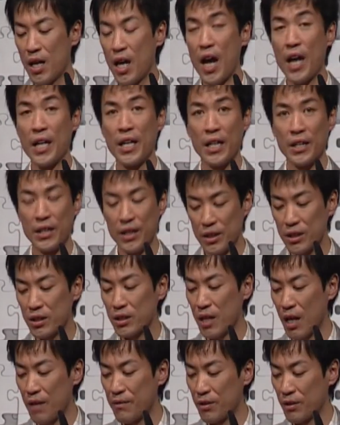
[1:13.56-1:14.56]
and I
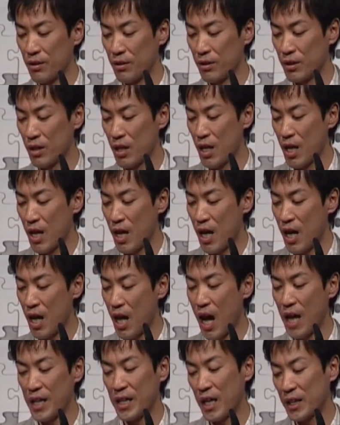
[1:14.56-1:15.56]
discovered
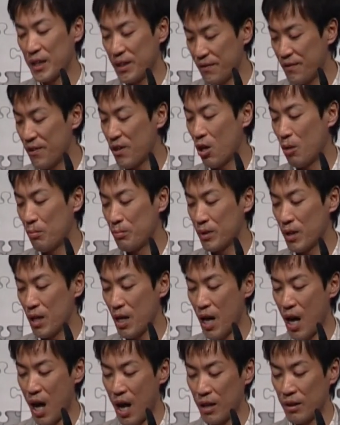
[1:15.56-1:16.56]
and I developed
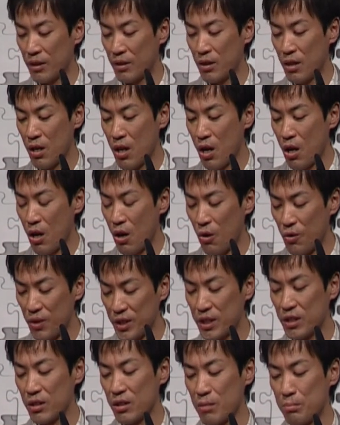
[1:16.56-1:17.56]
an
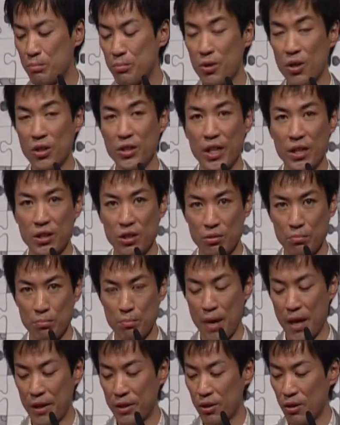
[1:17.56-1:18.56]
original projection
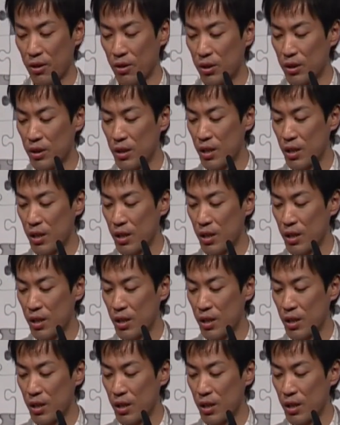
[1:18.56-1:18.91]
method